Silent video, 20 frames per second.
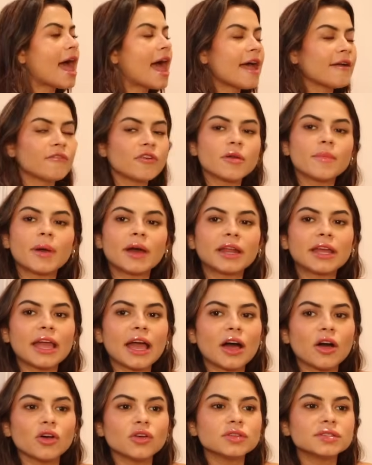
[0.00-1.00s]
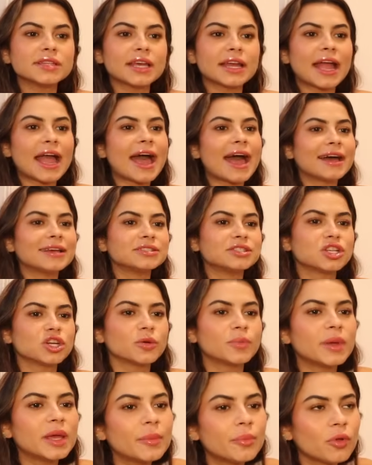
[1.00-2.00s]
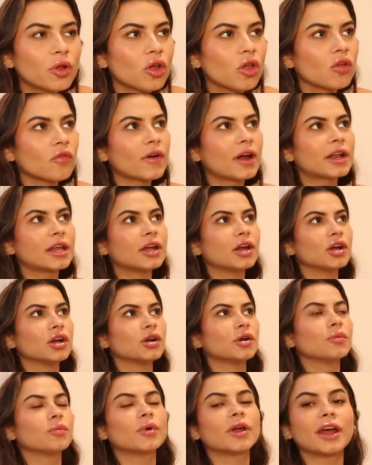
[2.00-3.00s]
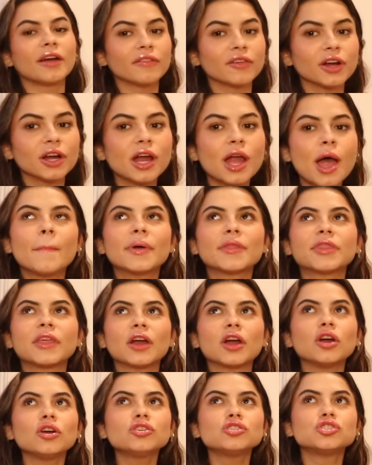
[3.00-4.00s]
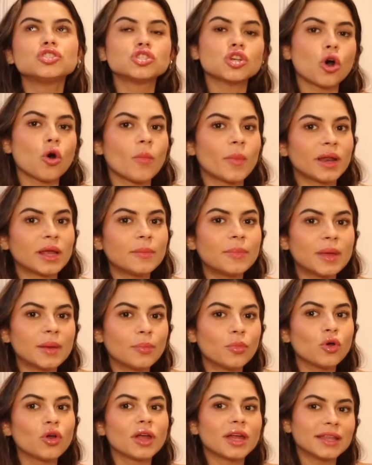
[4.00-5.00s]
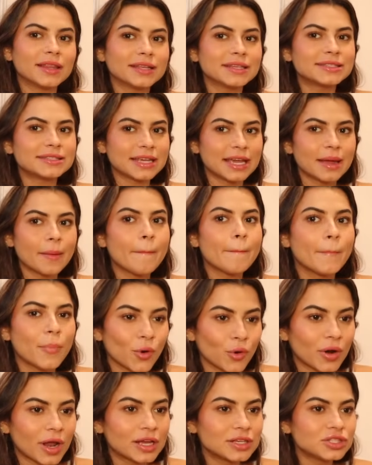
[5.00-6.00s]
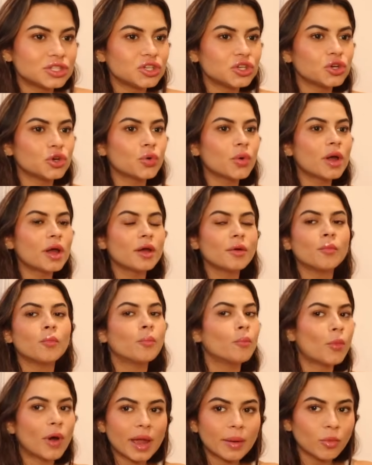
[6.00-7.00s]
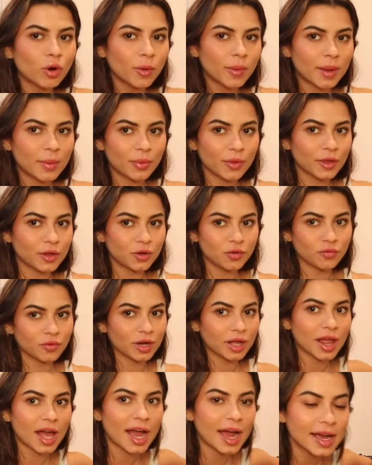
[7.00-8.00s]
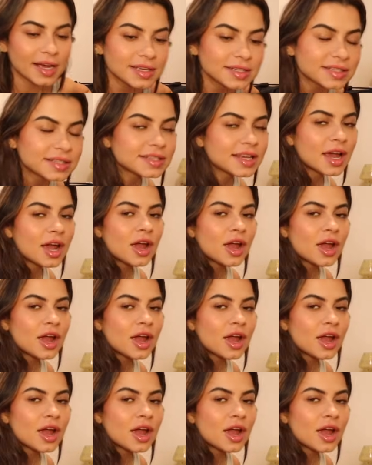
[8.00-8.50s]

everybody else like has their people already or whatever, but there are so many people in the same boat as you, way more people than you realize,